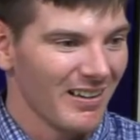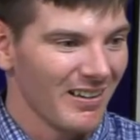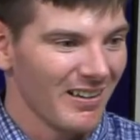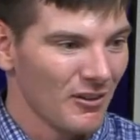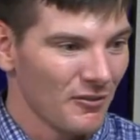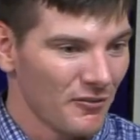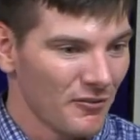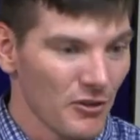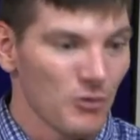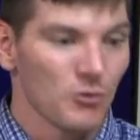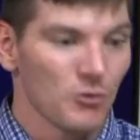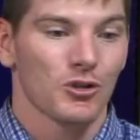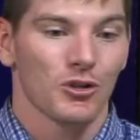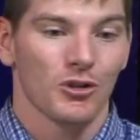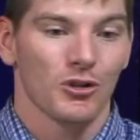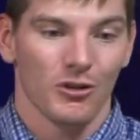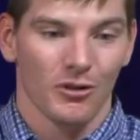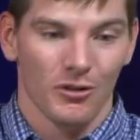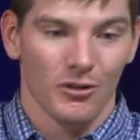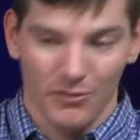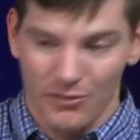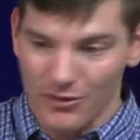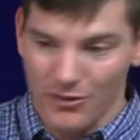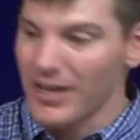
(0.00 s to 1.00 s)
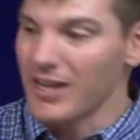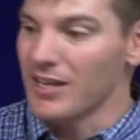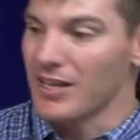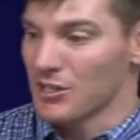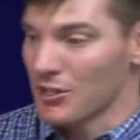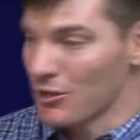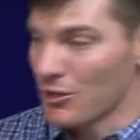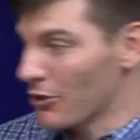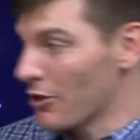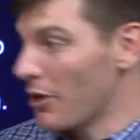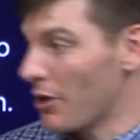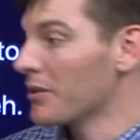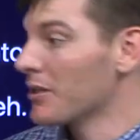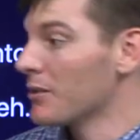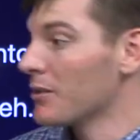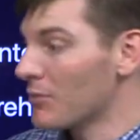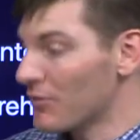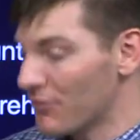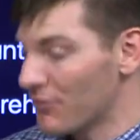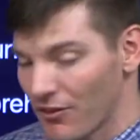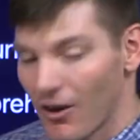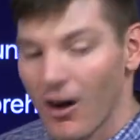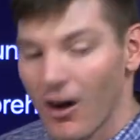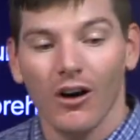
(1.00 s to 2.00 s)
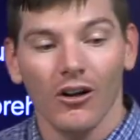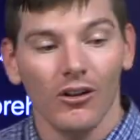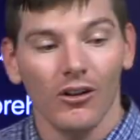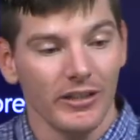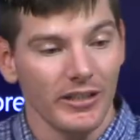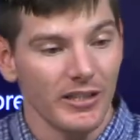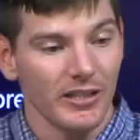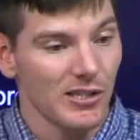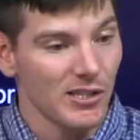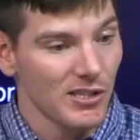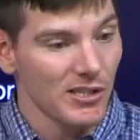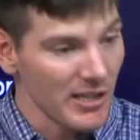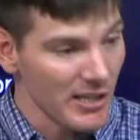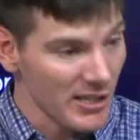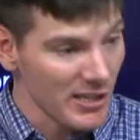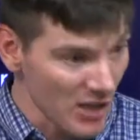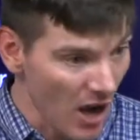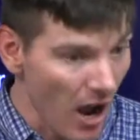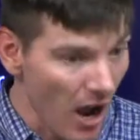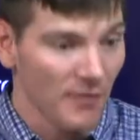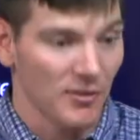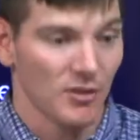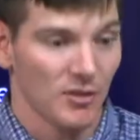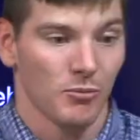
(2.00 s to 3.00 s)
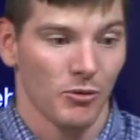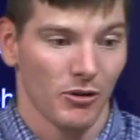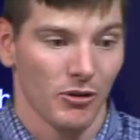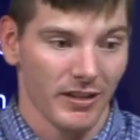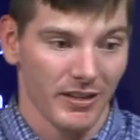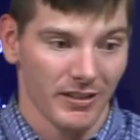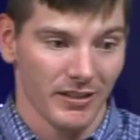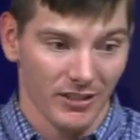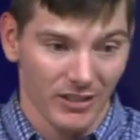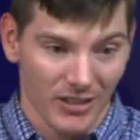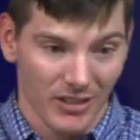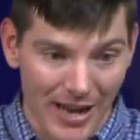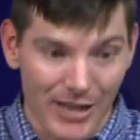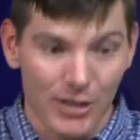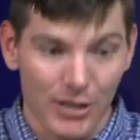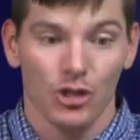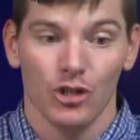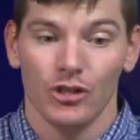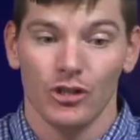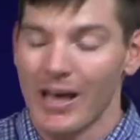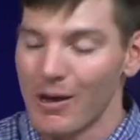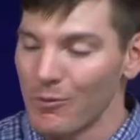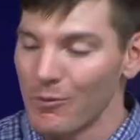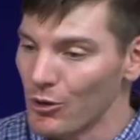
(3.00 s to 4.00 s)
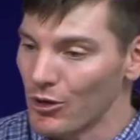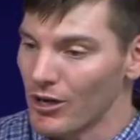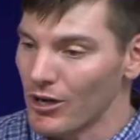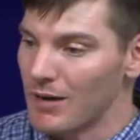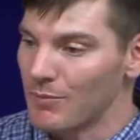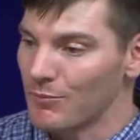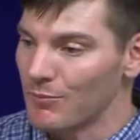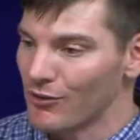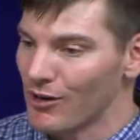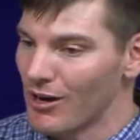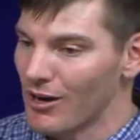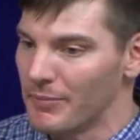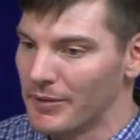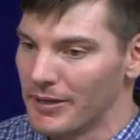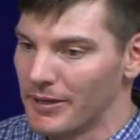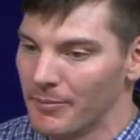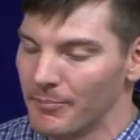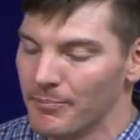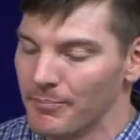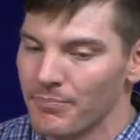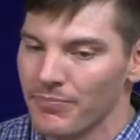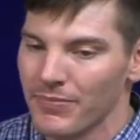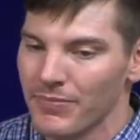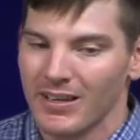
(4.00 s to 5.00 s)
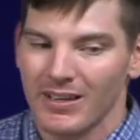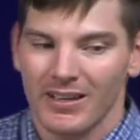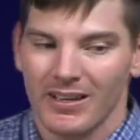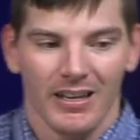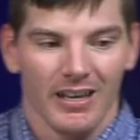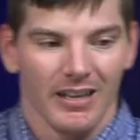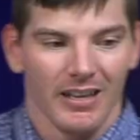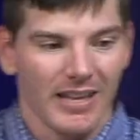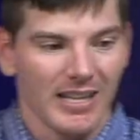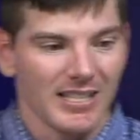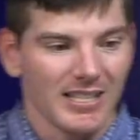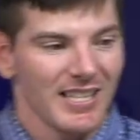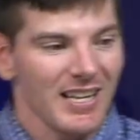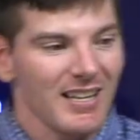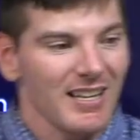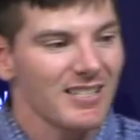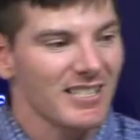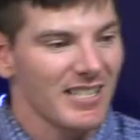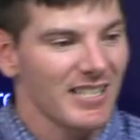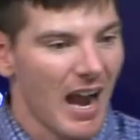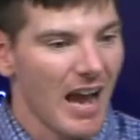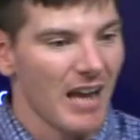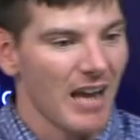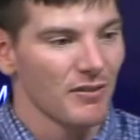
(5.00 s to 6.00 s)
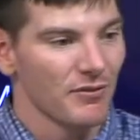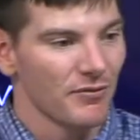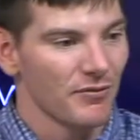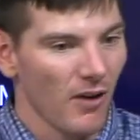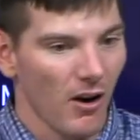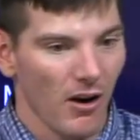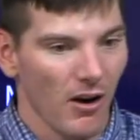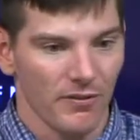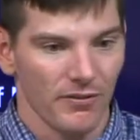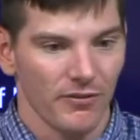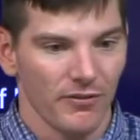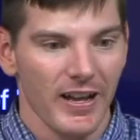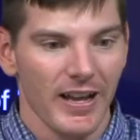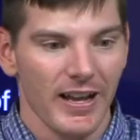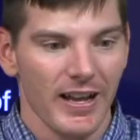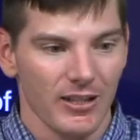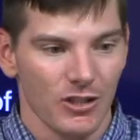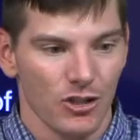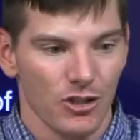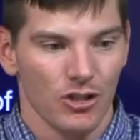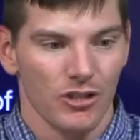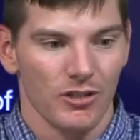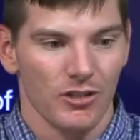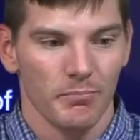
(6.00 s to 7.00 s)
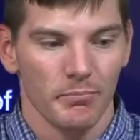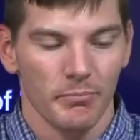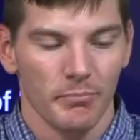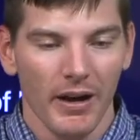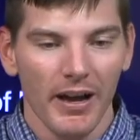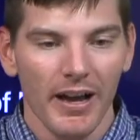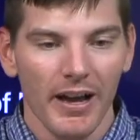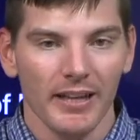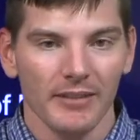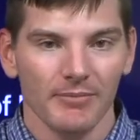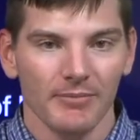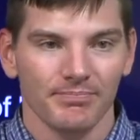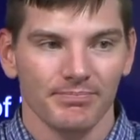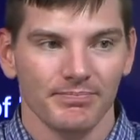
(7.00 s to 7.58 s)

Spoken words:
future things that are going to befall his offspring, the nation that will come from him. That sounds kind of far-fetched, but